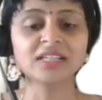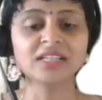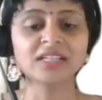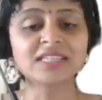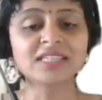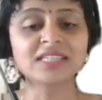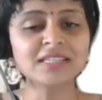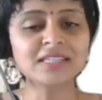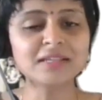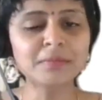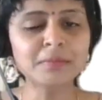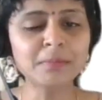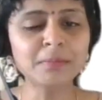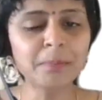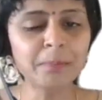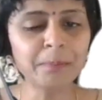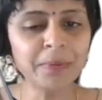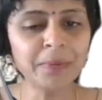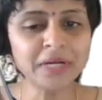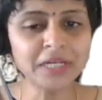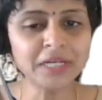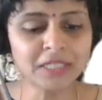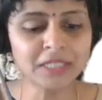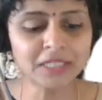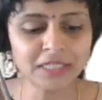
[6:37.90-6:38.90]
That
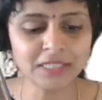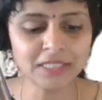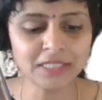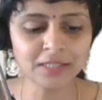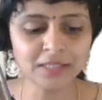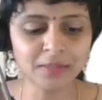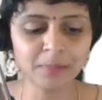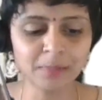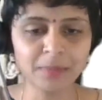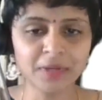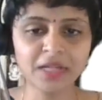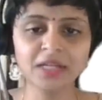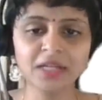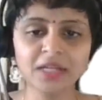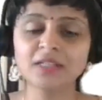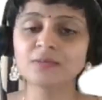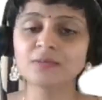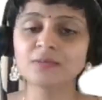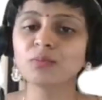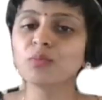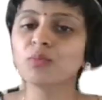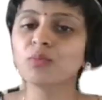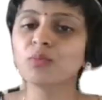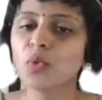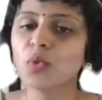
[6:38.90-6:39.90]
simple discipline
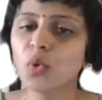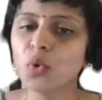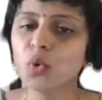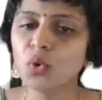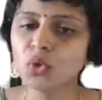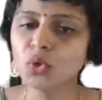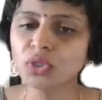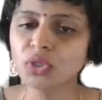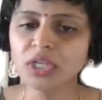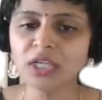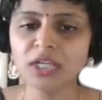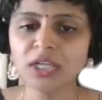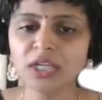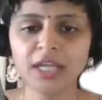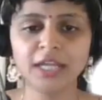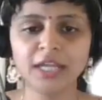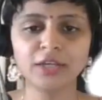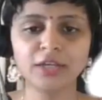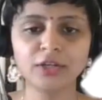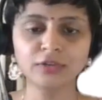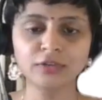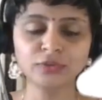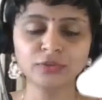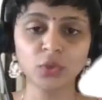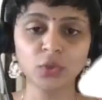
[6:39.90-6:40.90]
is more than
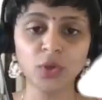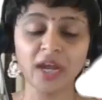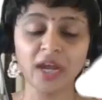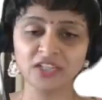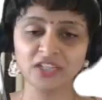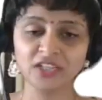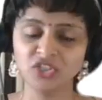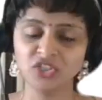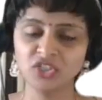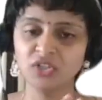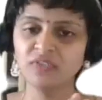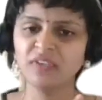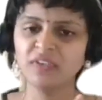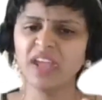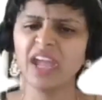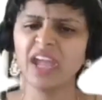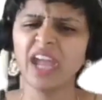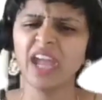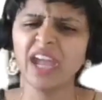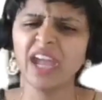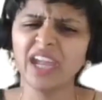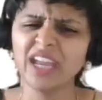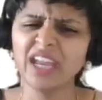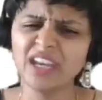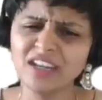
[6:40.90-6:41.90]
enough to achieve
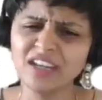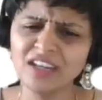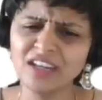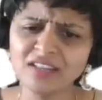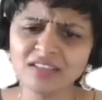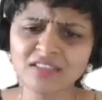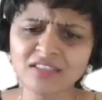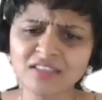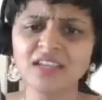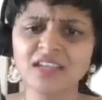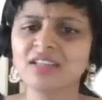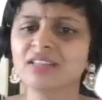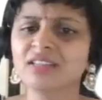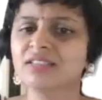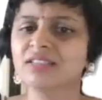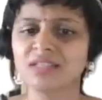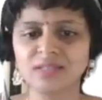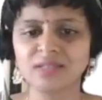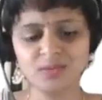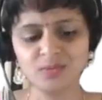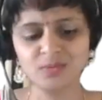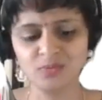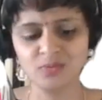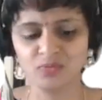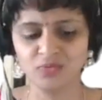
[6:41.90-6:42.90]
anything in
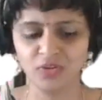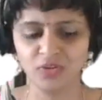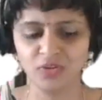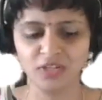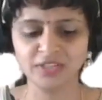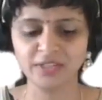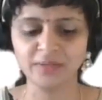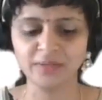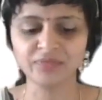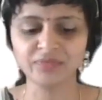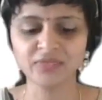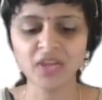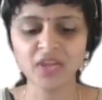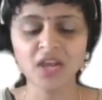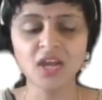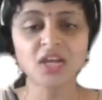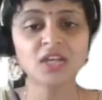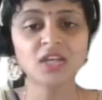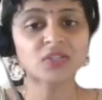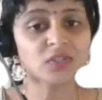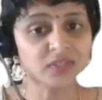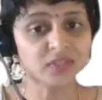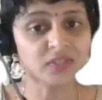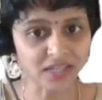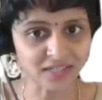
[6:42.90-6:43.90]
this world.
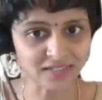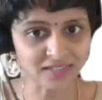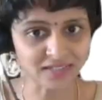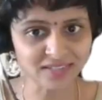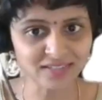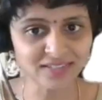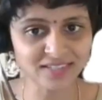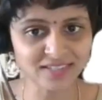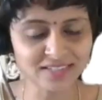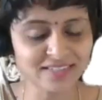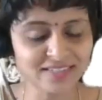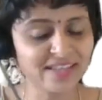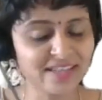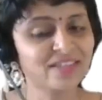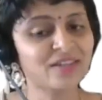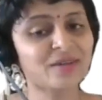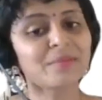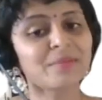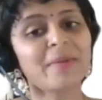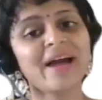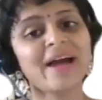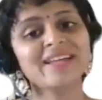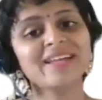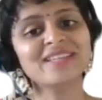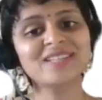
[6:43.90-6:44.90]
So success is
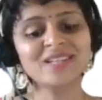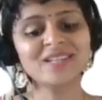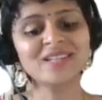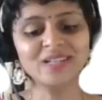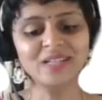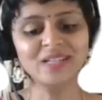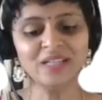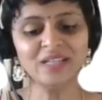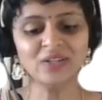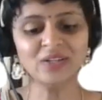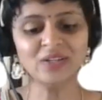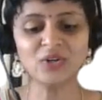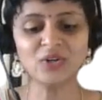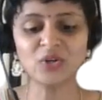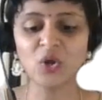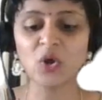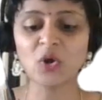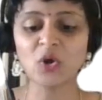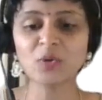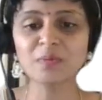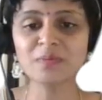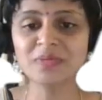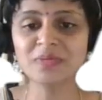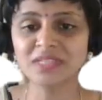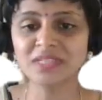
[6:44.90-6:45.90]
neither magical
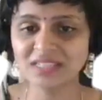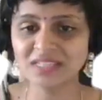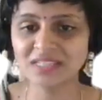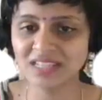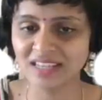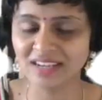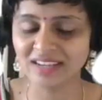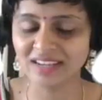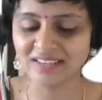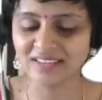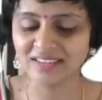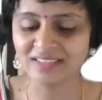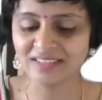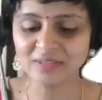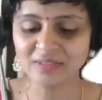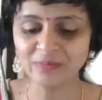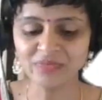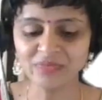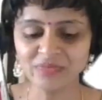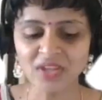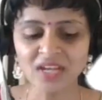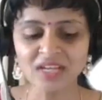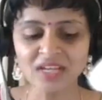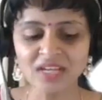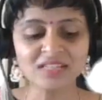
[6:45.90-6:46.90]
nor mysterious.
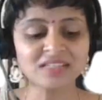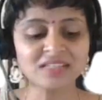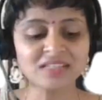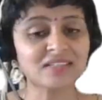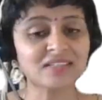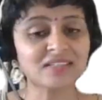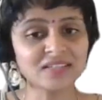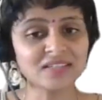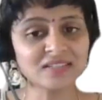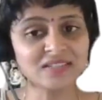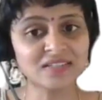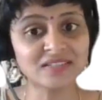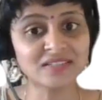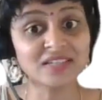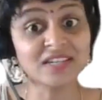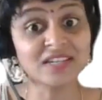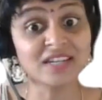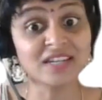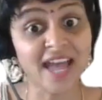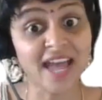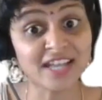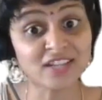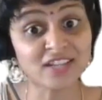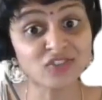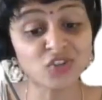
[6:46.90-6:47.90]
Success is a
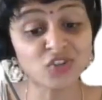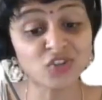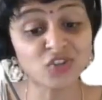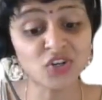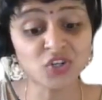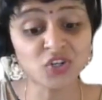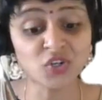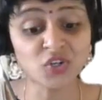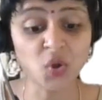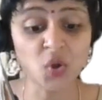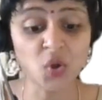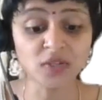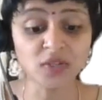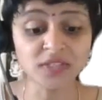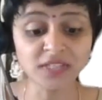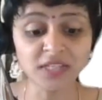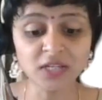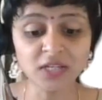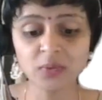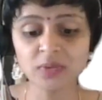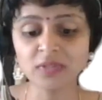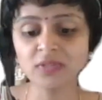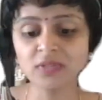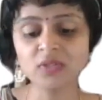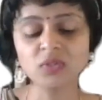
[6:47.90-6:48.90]
natural
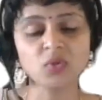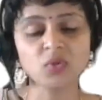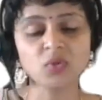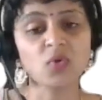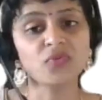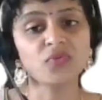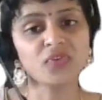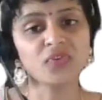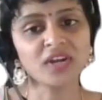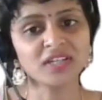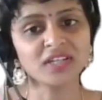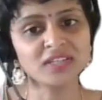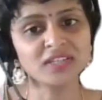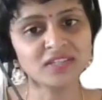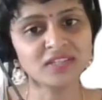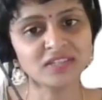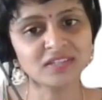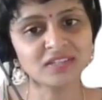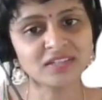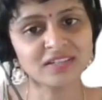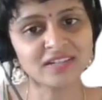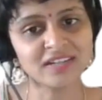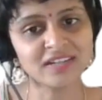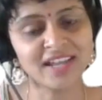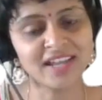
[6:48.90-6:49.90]
consequences of
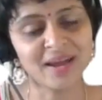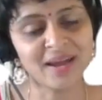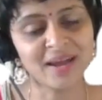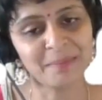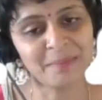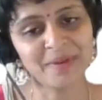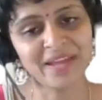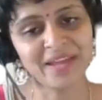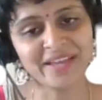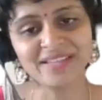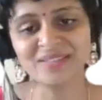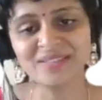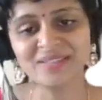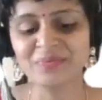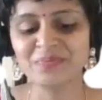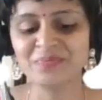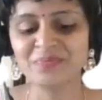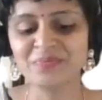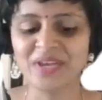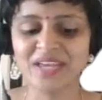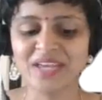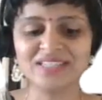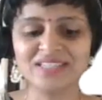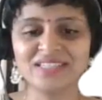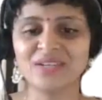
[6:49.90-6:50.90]
consistently applying
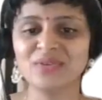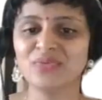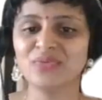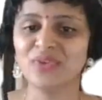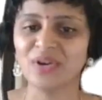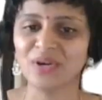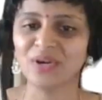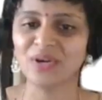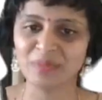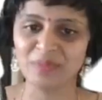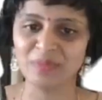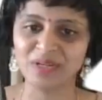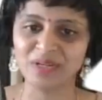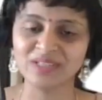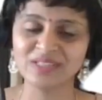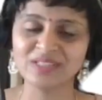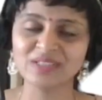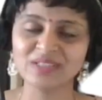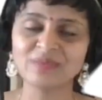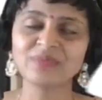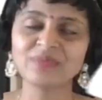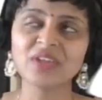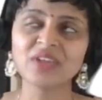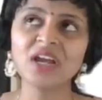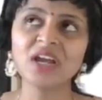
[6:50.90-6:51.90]
some basic
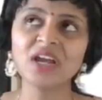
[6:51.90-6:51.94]
fundamentals.